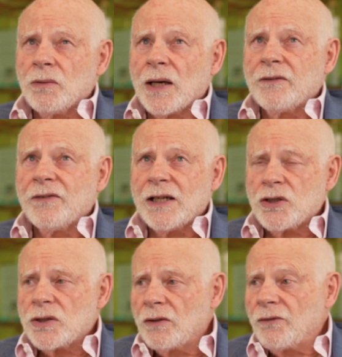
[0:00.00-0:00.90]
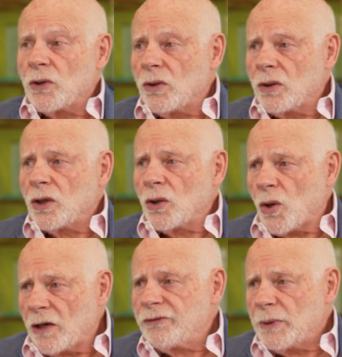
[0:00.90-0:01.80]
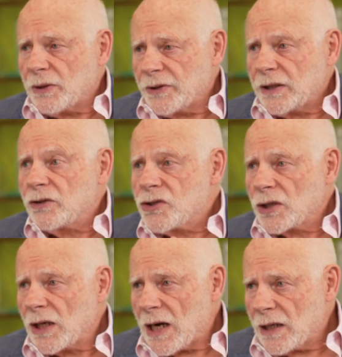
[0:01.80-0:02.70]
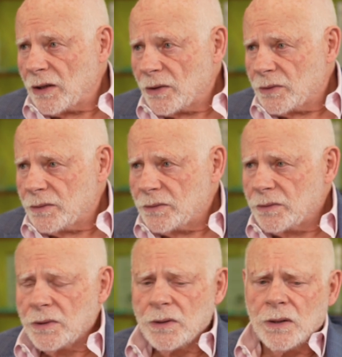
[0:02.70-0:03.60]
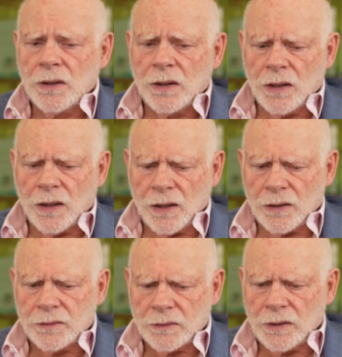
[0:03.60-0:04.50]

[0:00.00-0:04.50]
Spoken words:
renovation of a loft building in Chicago. I